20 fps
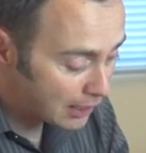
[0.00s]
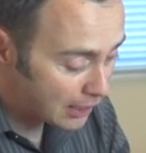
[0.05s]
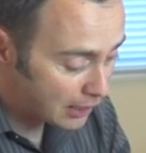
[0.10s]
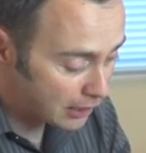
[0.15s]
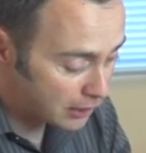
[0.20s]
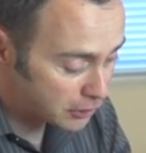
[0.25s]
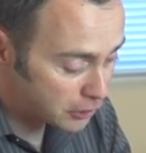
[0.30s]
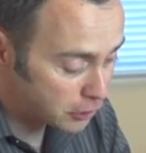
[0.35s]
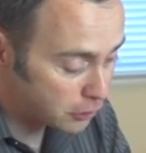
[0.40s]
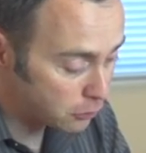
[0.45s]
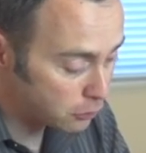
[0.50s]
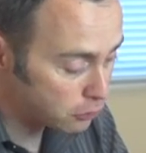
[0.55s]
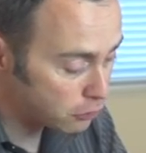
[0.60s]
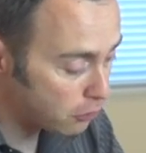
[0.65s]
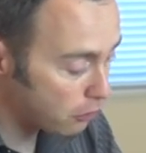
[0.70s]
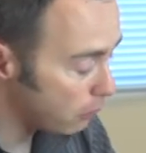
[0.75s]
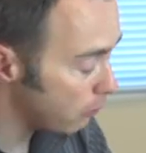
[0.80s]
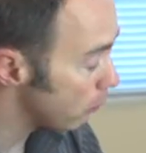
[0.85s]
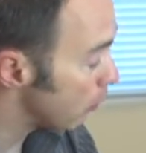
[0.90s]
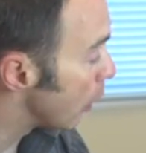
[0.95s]
issues
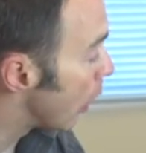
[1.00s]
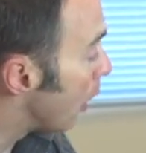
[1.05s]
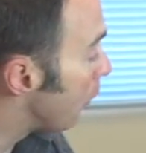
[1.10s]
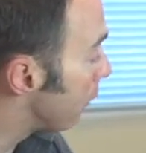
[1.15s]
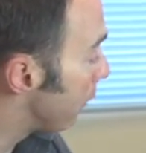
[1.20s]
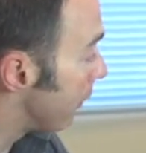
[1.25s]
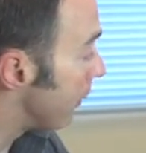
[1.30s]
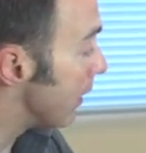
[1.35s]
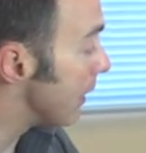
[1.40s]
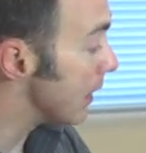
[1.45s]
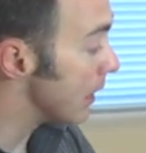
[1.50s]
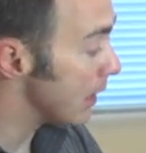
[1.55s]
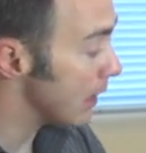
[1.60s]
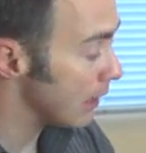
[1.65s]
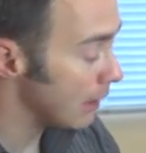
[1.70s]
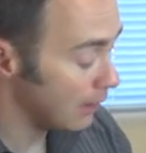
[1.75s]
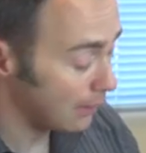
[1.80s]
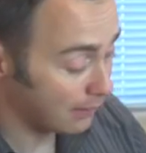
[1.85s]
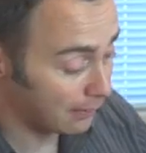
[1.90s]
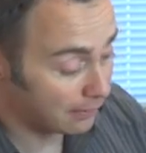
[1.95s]
throughout
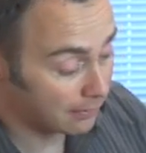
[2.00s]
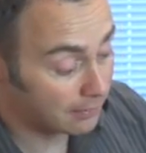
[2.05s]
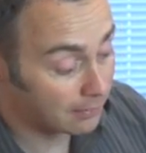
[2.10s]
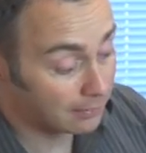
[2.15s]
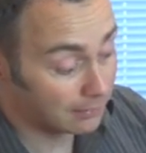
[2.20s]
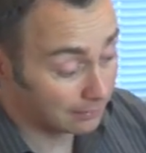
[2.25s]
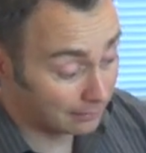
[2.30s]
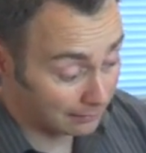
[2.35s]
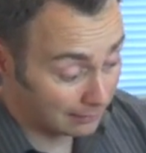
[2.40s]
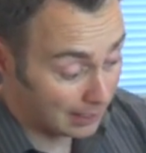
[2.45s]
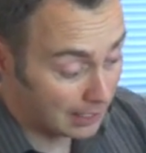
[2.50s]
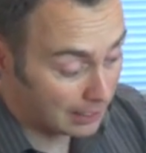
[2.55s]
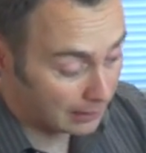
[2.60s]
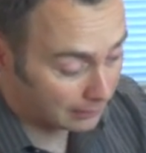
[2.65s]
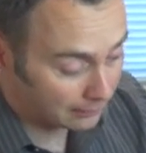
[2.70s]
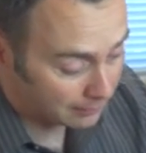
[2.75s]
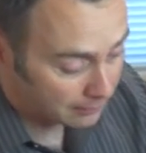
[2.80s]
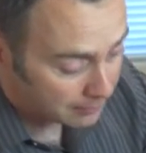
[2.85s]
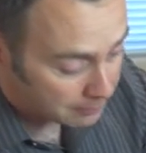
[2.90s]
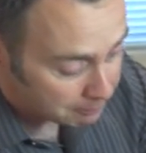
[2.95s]
the leg.